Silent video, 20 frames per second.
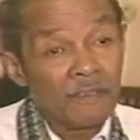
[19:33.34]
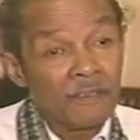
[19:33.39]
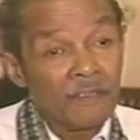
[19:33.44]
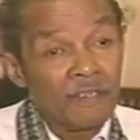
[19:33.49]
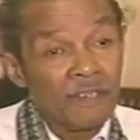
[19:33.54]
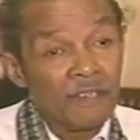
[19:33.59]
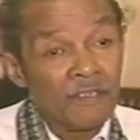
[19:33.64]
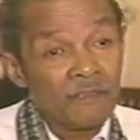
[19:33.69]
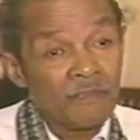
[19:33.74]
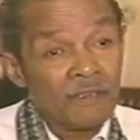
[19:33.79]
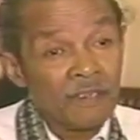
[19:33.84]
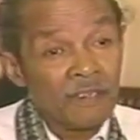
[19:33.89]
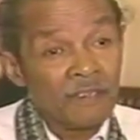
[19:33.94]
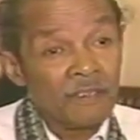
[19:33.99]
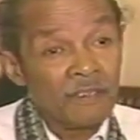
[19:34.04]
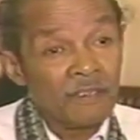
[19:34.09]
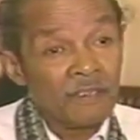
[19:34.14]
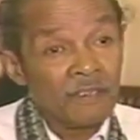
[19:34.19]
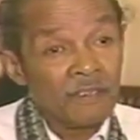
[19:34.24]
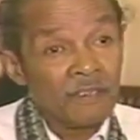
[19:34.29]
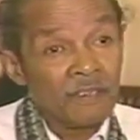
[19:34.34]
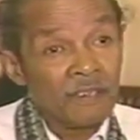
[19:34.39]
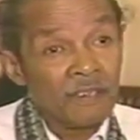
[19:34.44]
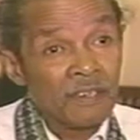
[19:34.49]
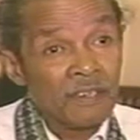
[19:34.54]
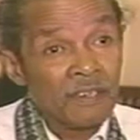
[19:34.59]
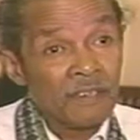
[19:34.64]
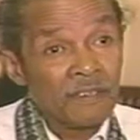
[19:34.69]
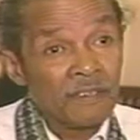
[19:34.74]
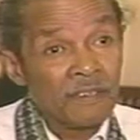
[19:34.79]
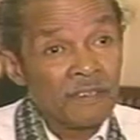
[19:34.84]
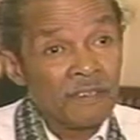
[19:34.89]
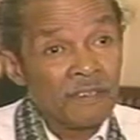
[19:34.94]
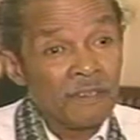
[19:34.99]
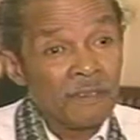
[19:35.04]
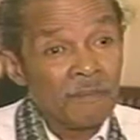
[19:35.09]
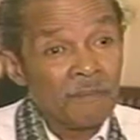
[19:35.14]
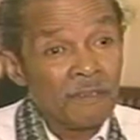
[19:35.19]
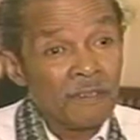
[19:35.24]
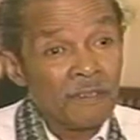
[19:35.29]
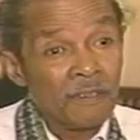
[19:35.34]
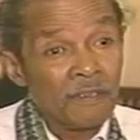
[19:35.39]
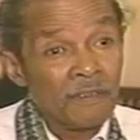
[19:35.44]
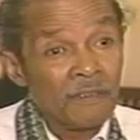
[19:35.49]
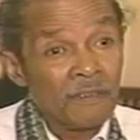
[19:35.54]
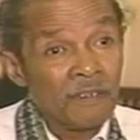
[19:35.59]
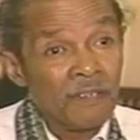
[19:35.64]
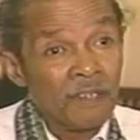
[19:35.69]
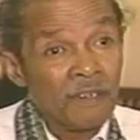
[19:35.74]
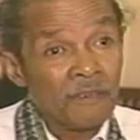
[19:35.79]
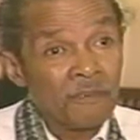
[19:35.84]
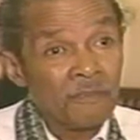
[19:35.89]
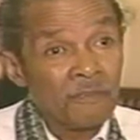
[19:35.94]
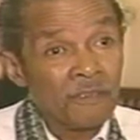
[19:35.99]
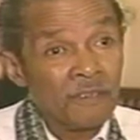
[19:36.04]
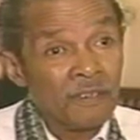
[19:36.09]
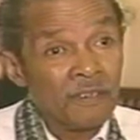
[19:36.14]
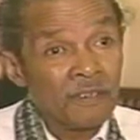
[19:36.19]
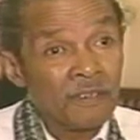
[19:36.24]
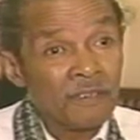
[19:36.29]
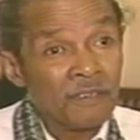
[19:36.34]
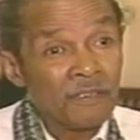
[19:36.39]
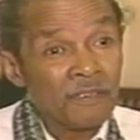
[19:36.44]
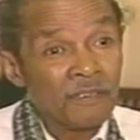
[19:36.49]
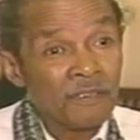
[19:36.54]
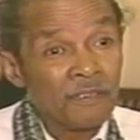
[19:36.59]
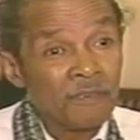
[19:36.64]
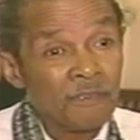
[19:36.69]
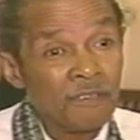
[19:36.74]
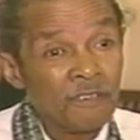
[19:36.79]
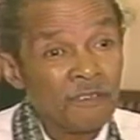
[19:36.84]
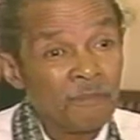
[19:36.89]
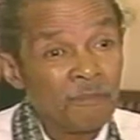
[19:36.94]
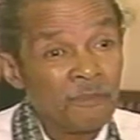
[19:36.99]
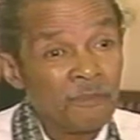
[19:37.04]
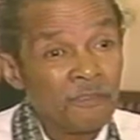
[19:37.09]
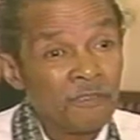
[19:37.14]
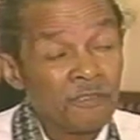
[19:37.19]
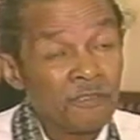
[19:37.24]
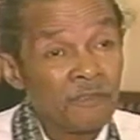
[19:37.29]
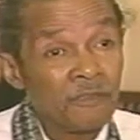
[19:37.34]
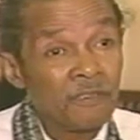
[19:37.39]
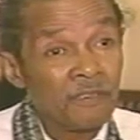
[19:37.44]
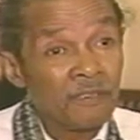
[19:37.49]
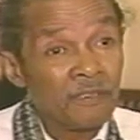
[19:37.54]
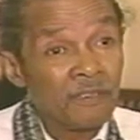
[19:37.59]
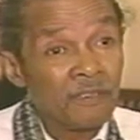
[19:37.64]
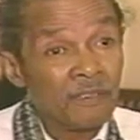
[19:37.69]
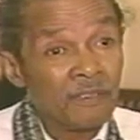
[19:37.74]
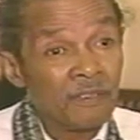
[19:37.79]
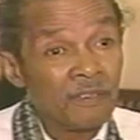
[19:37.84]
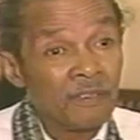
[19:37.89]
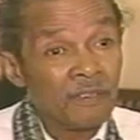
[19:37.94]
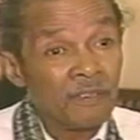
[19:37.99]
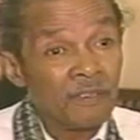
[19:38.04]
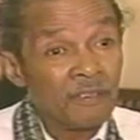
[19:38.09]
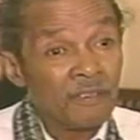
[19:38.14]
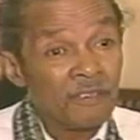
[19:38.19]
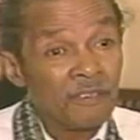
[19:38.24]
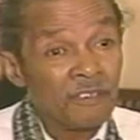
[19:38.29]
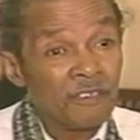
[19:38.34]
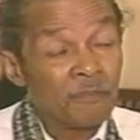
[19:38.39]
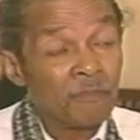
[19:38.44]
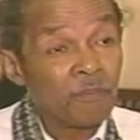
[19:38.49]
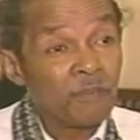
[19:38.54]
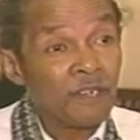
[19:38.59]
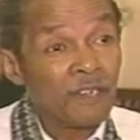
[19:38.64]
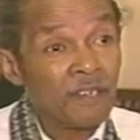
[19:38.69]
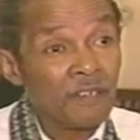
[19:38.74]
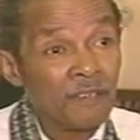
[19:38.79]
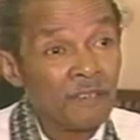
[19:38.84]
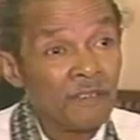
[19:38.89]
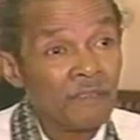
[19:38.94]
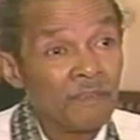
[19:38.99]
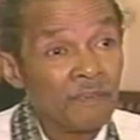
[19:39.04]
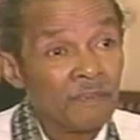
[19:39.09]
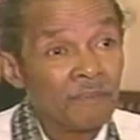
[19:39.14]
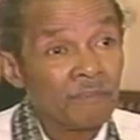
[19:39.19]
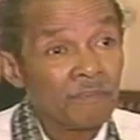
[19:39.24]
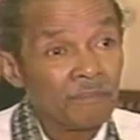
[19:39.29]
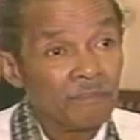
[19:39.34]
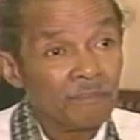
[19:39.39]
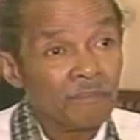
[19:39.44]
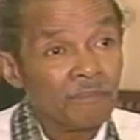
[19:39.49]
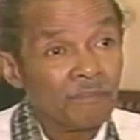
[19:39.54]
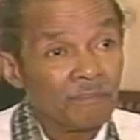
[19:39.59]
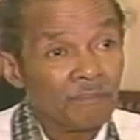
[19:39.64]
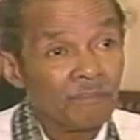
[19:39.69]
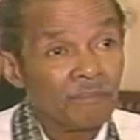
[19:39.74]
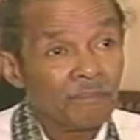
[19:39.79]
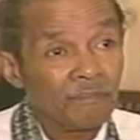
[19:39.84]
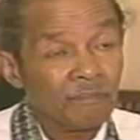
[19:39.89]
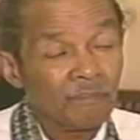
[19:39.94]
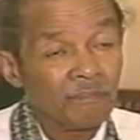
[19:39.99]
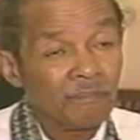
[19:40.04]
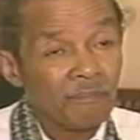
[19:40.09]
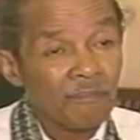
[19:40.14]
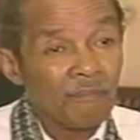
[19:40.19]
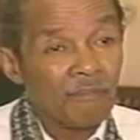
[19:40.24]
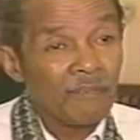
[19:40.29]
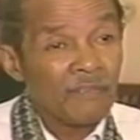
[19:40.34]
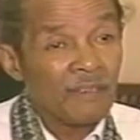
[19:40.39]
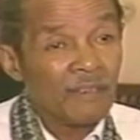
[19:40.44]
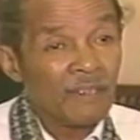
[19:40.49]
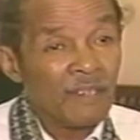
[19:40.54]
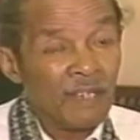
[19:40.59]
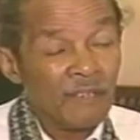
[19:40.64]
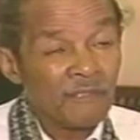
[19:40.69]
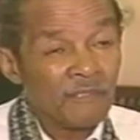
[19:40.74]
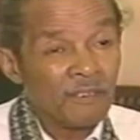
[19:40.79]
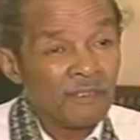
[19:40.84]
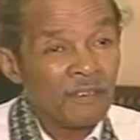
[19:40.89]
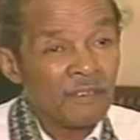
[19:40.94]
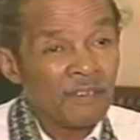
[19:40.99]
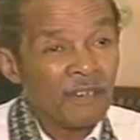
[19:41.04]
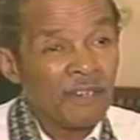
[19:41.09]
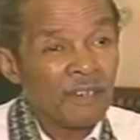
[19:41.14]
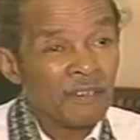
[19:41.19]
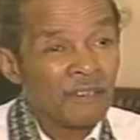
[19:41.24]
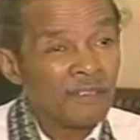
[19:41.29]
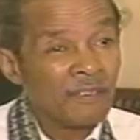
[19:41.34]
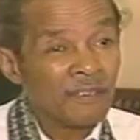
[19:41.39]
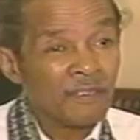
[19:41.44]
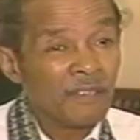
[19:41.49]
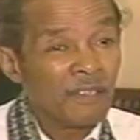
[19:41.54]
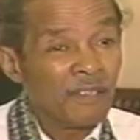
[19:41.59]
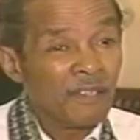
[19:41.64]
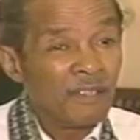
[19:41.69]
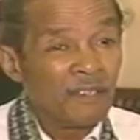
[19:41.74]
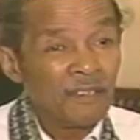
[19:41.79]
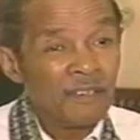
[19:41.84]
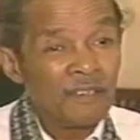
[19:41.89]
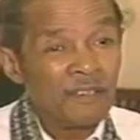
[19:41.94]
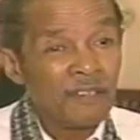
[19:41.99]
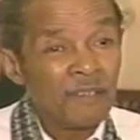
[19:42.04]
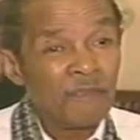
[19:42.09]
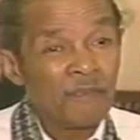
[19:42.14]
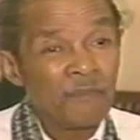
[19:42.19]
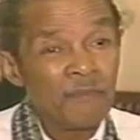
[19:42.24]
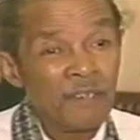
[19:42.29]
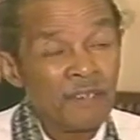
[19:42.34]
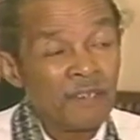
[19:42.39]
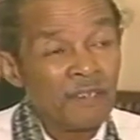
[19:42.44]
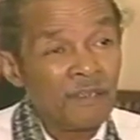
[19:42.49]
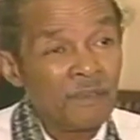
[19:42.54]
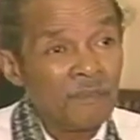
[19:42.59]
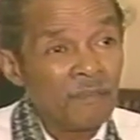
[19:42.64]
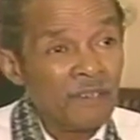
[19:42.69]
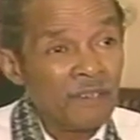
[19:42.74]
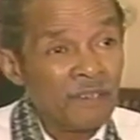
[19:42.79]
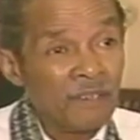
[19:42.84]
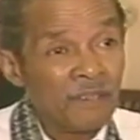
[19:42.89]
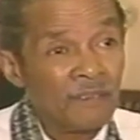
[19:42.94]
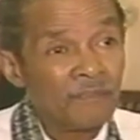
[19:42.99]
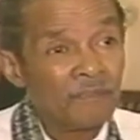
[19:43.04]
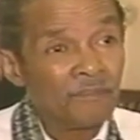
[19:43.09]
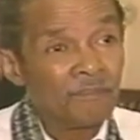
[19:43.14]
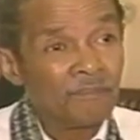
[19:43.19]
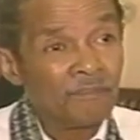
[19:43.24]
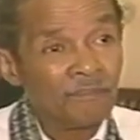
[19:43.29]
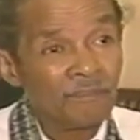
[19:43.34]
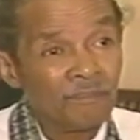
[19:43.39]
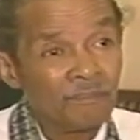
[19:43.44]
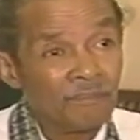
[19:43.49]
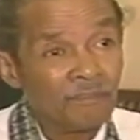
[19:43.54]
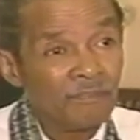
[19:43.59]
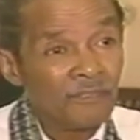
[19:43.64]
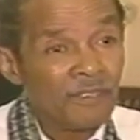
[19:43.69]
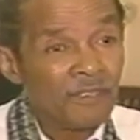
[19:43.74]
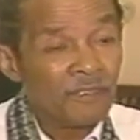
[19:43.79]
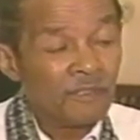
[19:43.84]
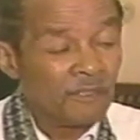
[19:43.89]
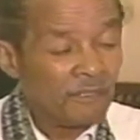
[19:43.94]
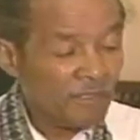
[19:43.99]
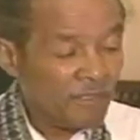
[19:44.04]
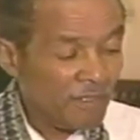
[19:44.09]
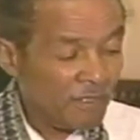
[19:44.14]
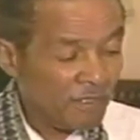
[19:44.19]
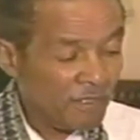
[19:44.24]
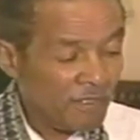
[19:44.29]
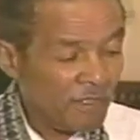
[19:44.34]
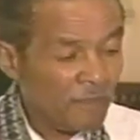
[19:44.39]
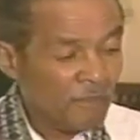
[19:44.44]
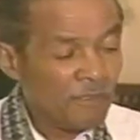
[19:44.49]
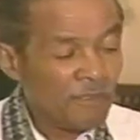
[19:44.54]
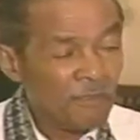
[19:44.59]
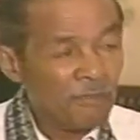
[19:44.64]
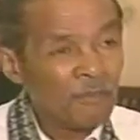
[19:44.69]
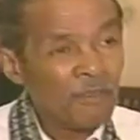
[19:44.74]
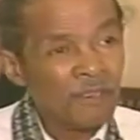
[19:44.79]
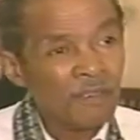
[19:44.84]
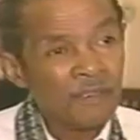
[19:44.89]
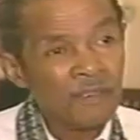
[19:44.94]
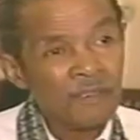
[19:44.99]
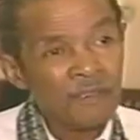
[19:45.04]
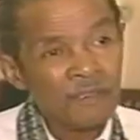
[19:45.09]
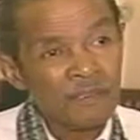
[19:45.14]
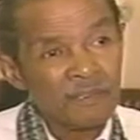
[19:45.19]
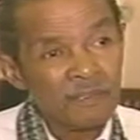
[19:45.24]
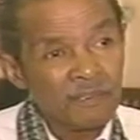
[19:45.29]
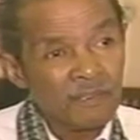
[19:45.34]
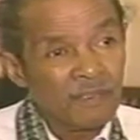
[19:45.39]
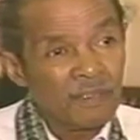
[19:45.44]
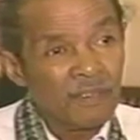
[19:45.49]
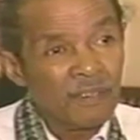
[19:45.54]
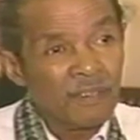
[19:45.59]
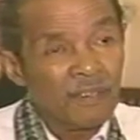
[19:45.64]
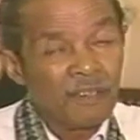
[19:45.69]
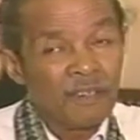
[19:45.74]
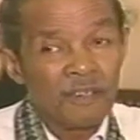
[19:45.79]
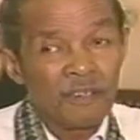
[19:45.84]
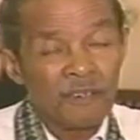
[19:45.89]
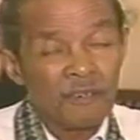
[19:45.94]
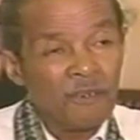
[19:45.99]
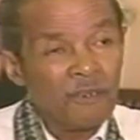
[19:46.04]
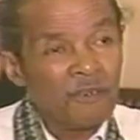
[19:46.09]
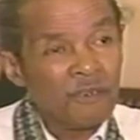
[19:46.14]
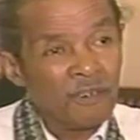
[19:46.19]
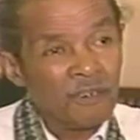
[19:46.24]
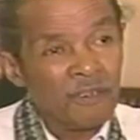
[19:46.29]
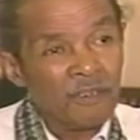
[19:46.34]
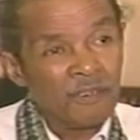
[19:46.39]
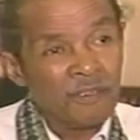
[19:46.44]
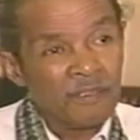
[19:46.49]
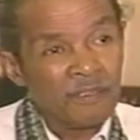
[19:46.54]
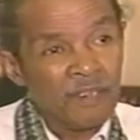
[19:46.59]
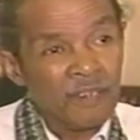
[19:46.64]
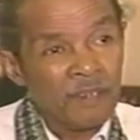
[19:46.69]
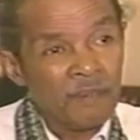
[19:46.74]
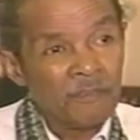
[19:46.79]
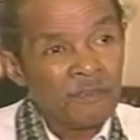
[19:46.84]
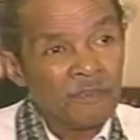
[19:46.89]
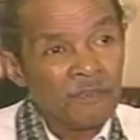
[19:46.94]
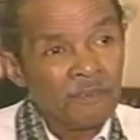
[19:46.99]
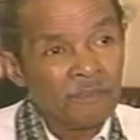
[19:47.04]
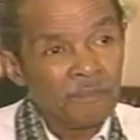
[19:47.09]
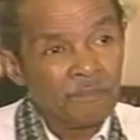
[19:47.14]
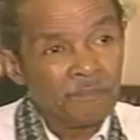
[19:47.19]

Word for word: That's what I tell young cats today, man. Learn how to read because it's, it's more to it than uh, just playing, you know. You have to learn how because you never make any money. You stay, it keeps you in one little corner all the time, you know.